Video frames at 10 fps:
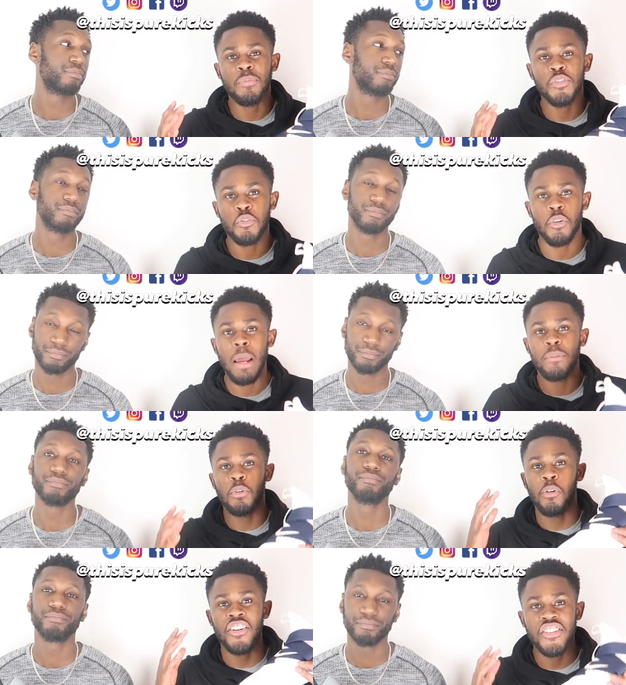
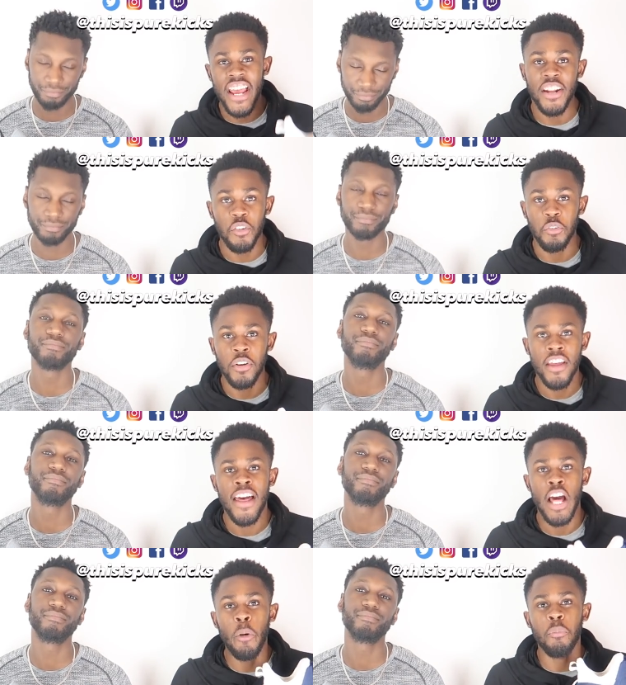Speaker 1: subscribe to our channel.
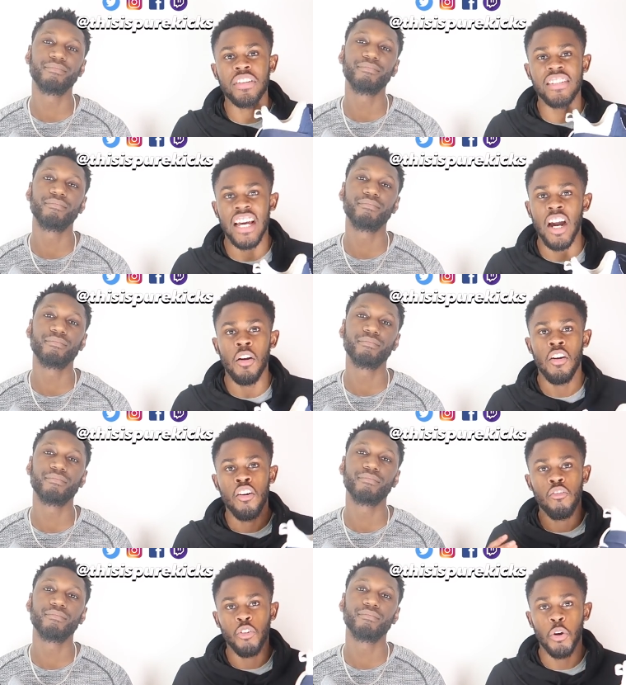Help us out,
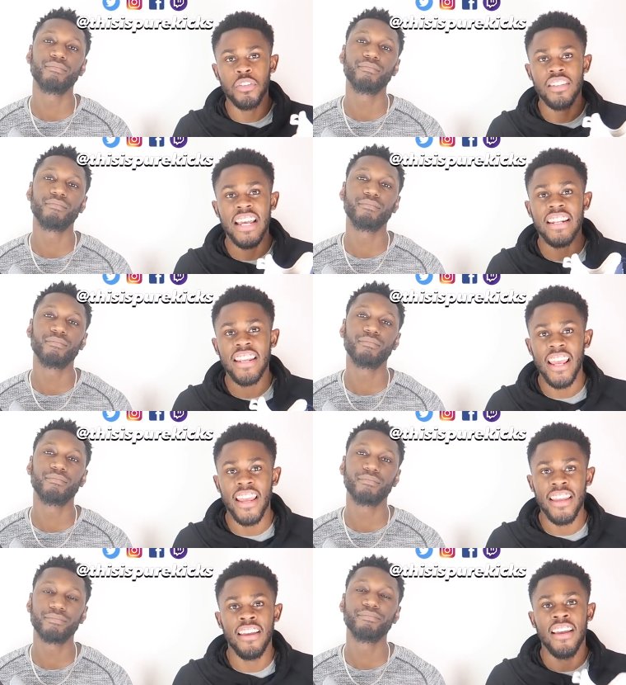road to
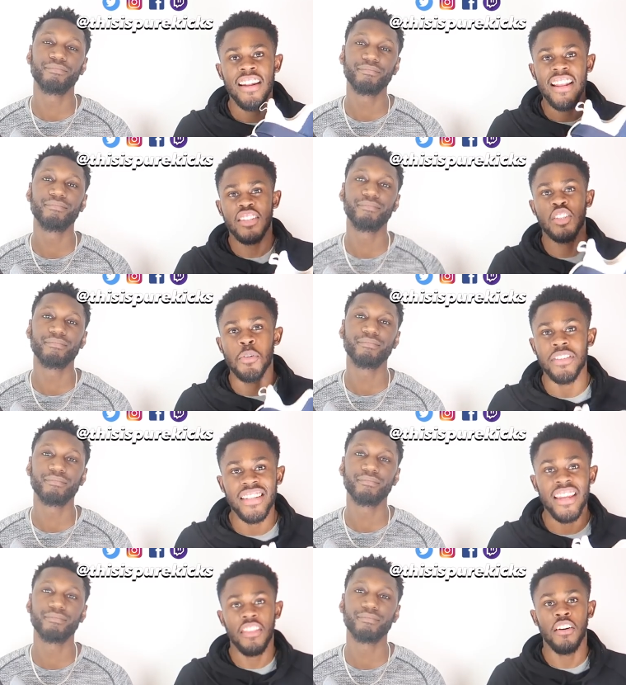10K, let's do
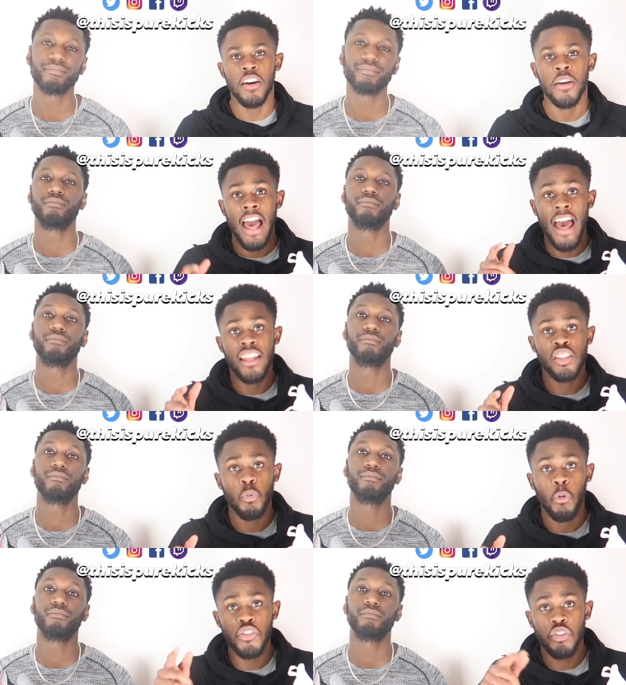it together.
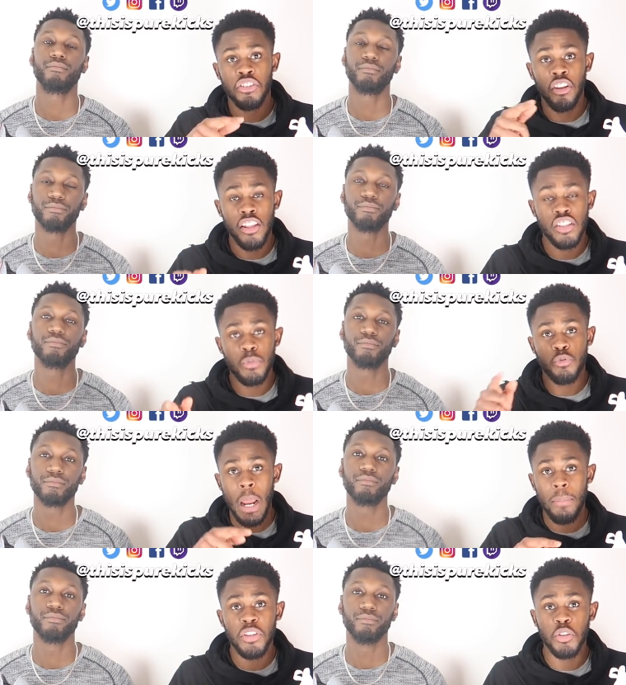And once you're done
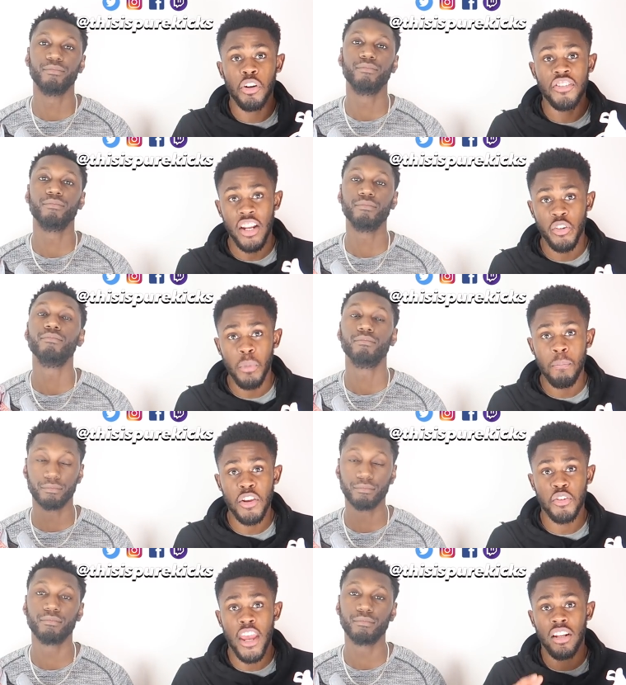subscribing to our channel,
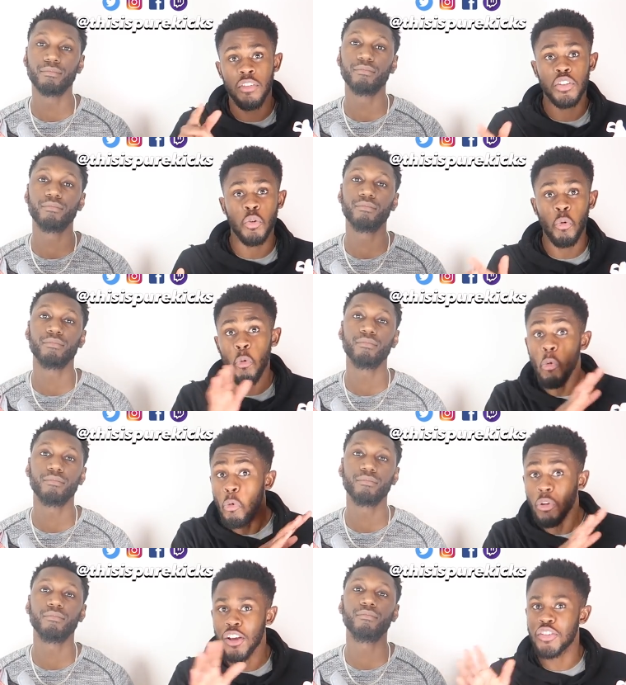make sure you head over to
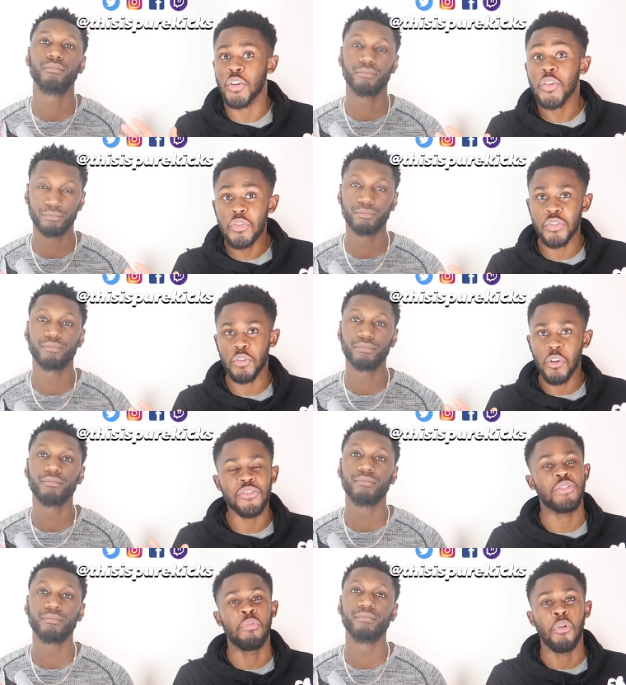all our socials
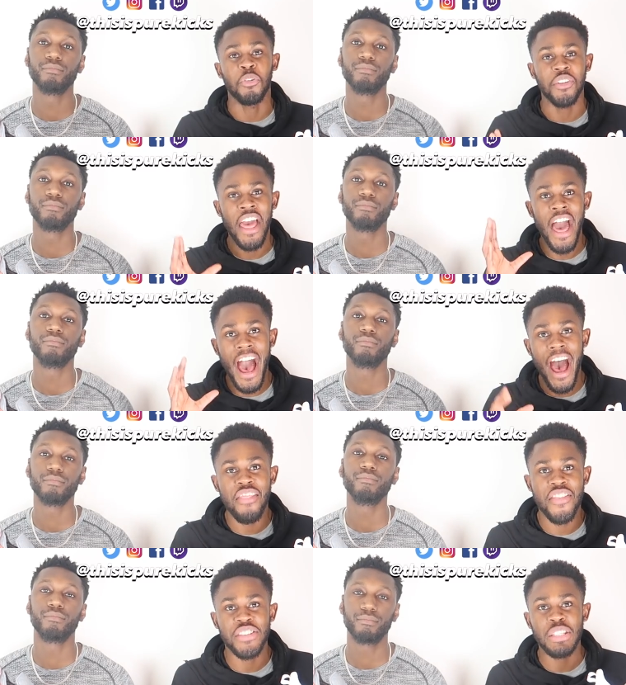across the board
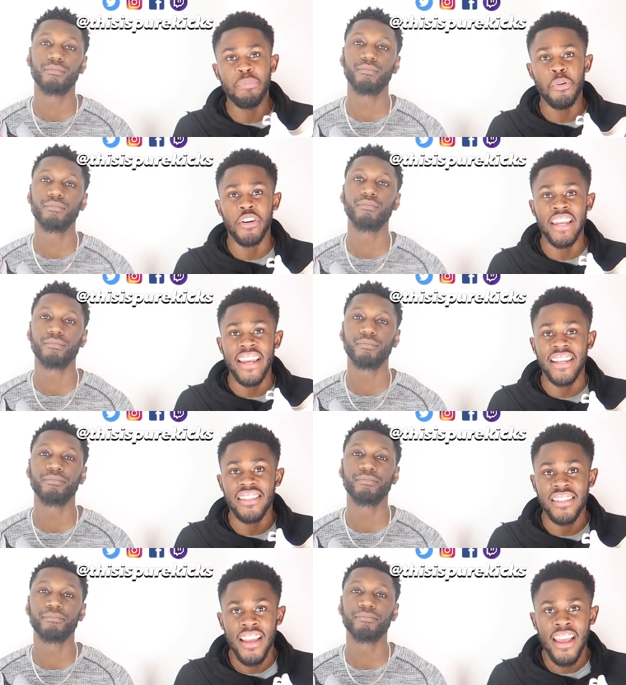at This Is Pure
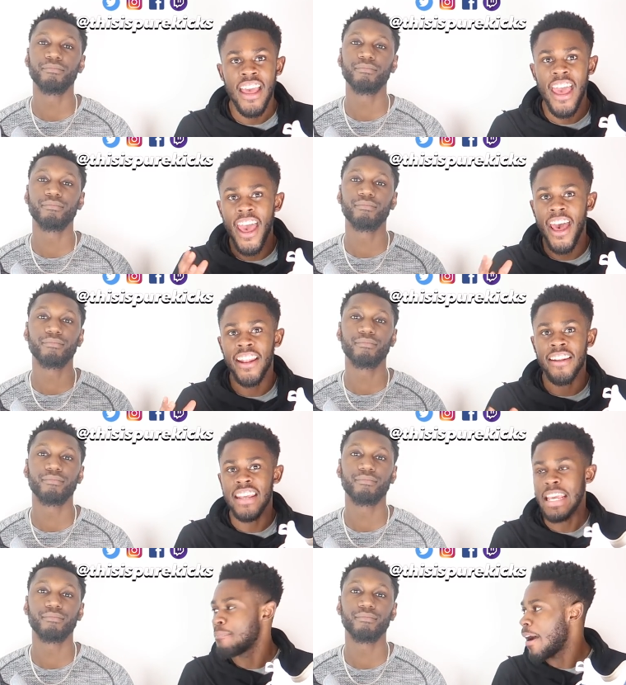Kicks.
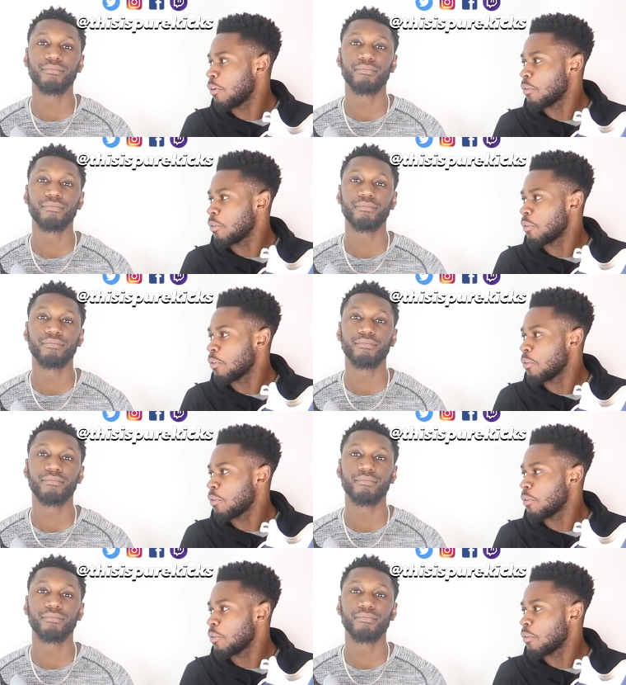And it might